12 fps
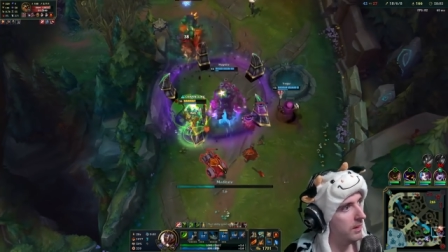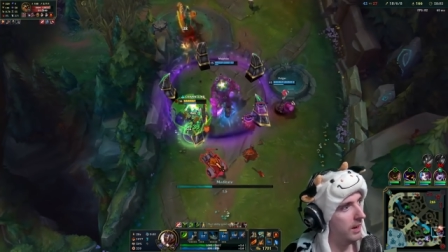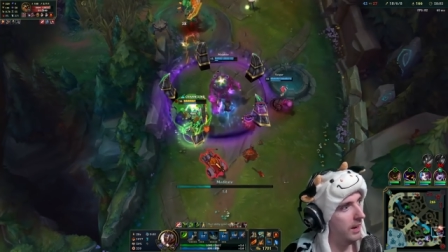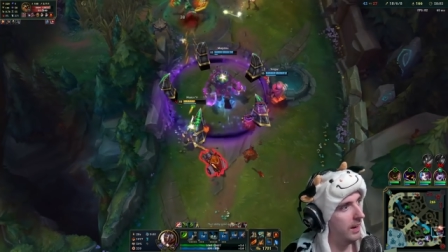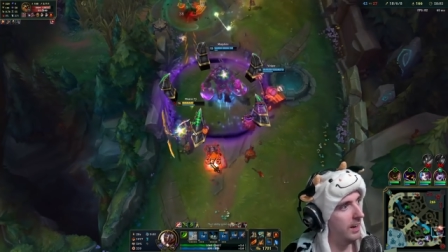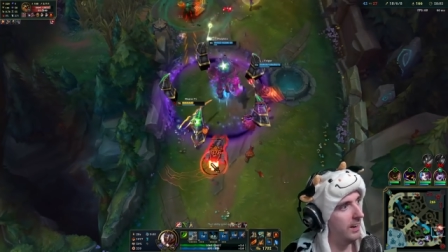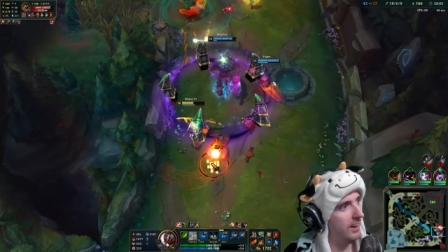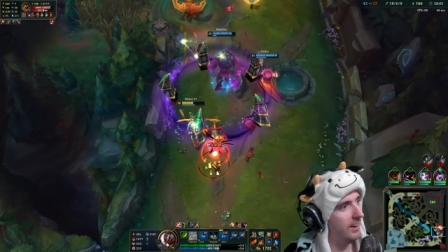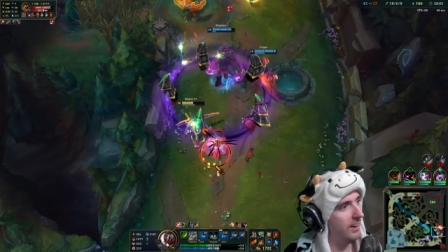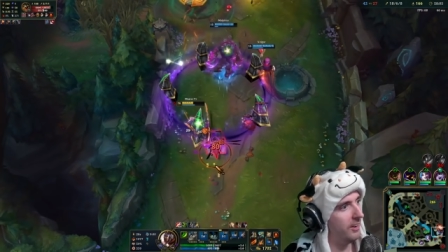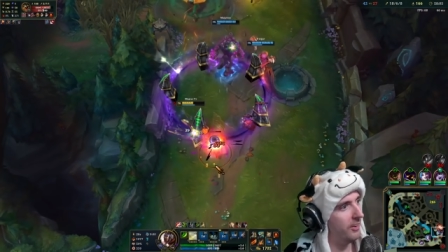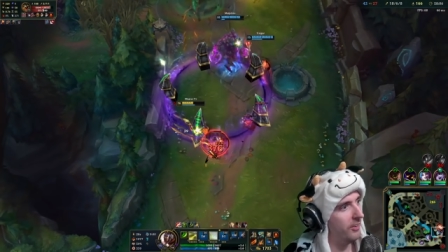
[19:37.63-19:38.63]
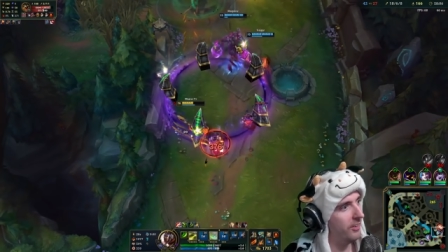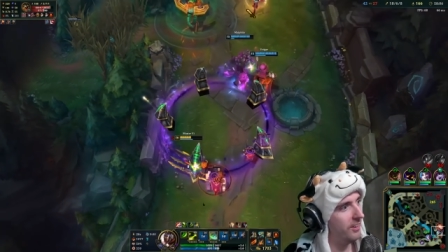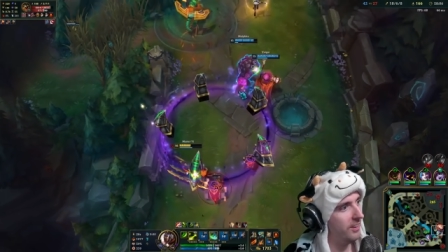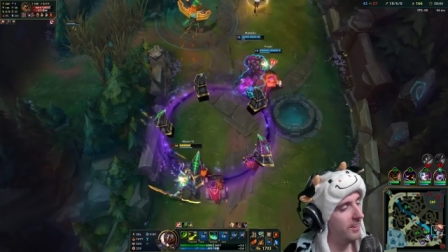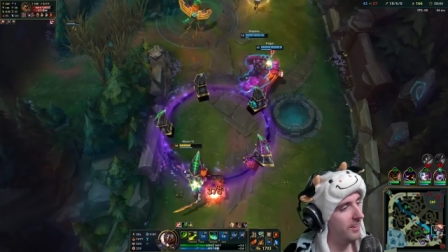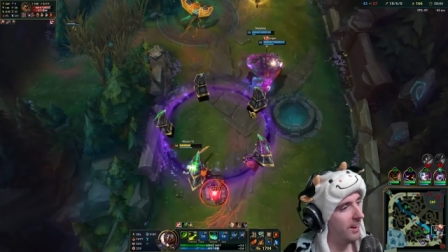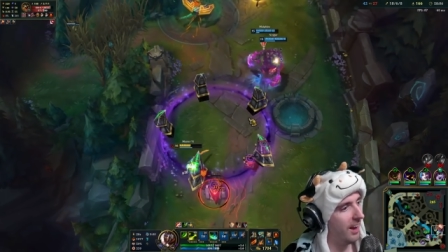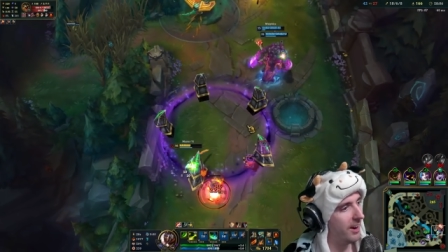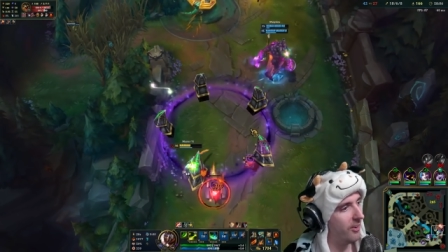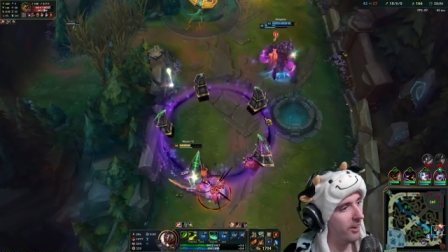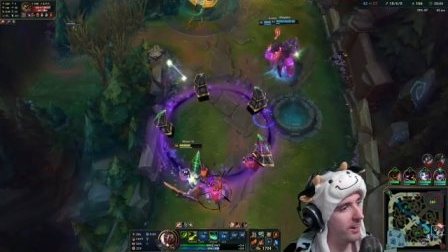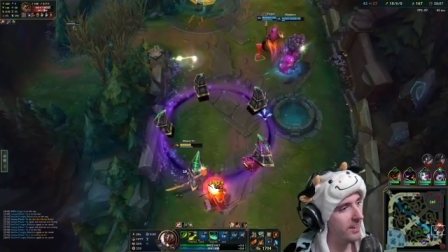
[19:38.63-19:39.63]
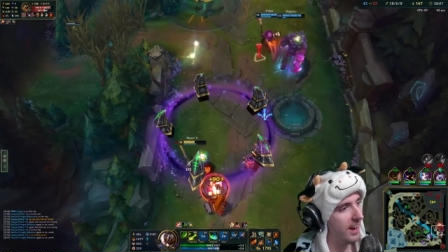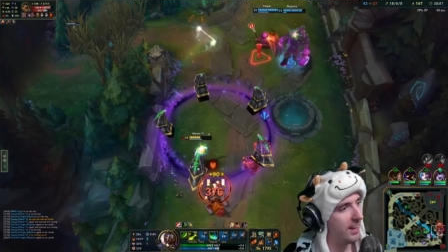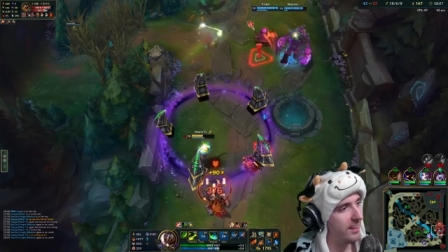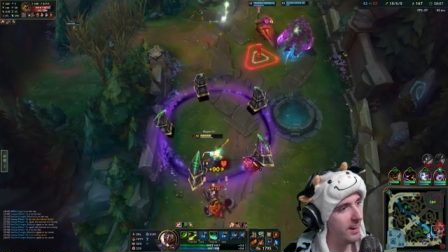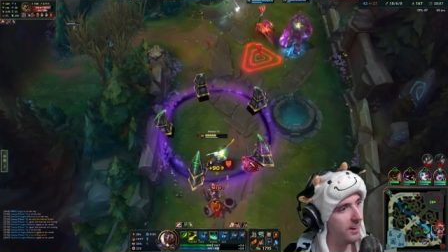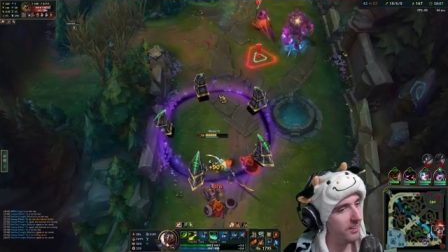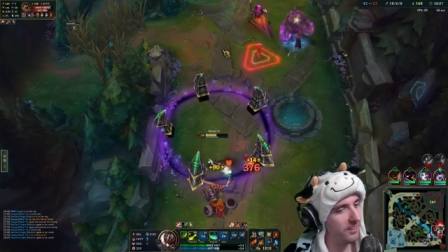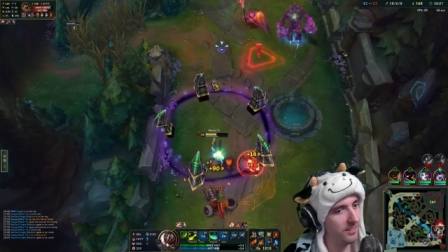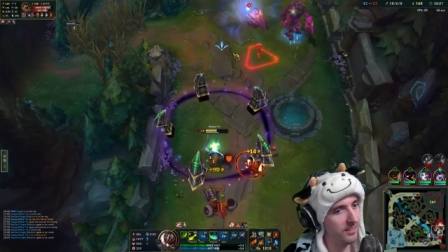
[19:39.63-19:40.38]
Uh-oh. I don't want to die there.